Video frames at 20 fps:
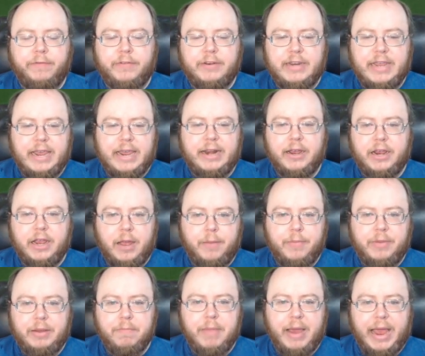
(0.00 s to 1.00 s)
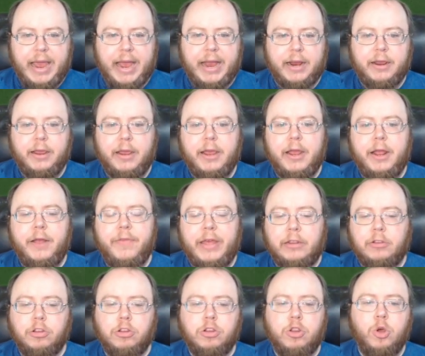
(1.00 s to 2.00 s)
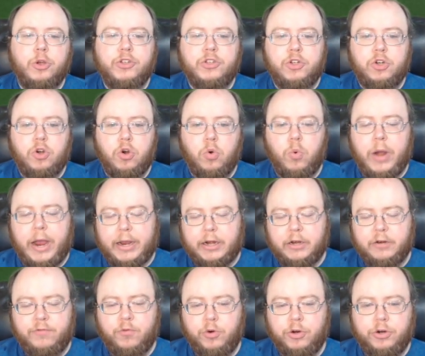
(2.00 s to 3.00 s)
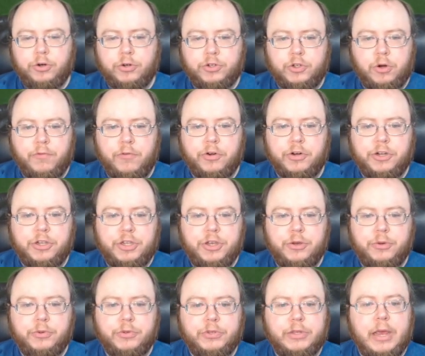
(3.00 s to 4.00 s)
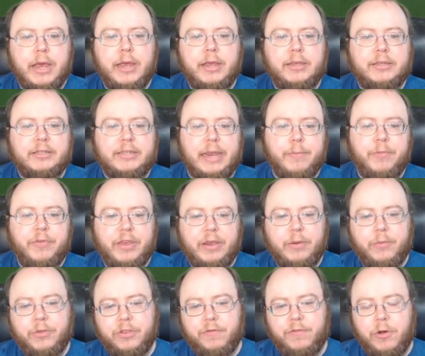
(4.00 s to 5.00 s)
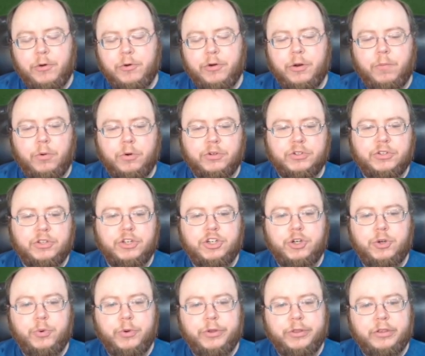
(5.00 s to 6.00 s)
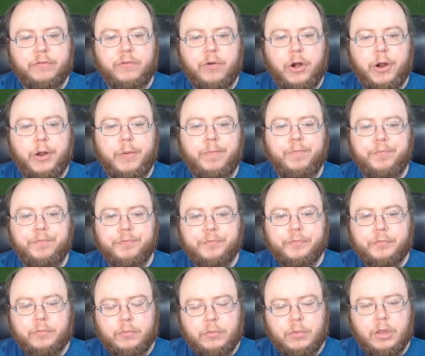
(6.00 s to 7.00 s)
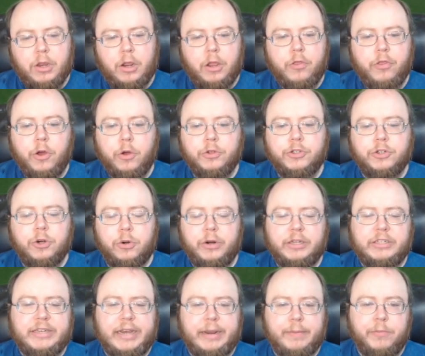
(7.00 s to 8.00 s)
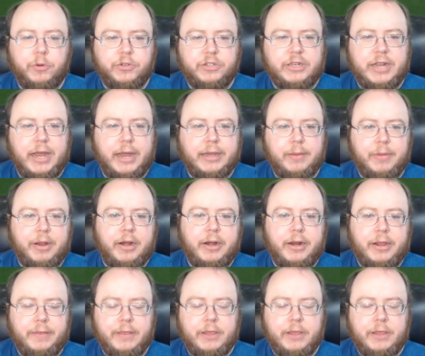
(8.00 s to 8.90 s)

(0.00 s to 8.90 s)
data coming back that looks correct for your server to use. Same thing with the phone numbers, the to and the from. Those are examples documented in